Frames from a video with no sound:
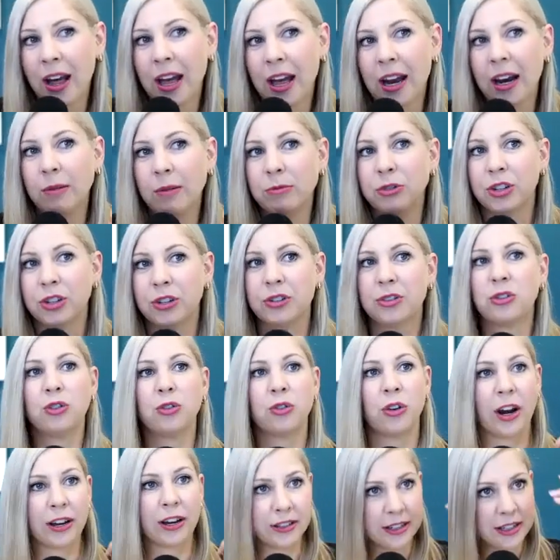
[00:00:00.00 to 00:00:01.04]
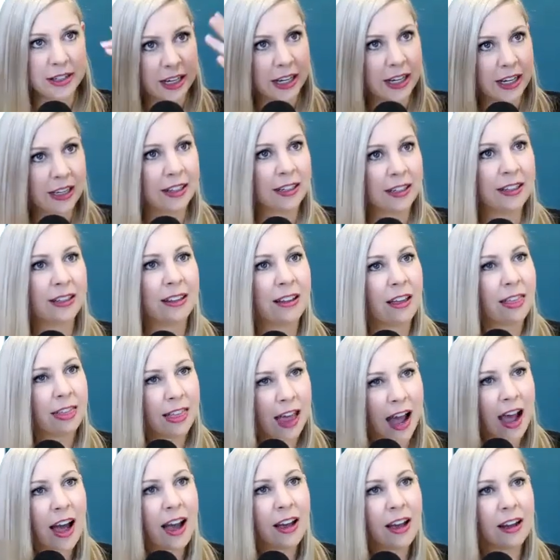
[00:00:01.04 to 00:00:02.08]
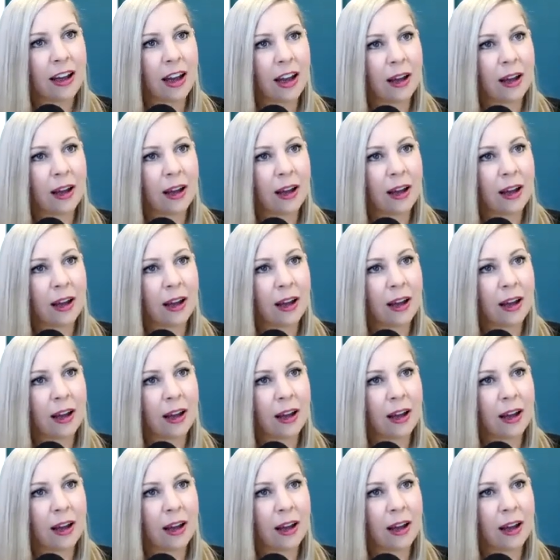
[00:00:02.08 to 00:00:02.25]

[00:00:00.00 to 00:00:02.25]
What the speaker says: And I'm just trusting that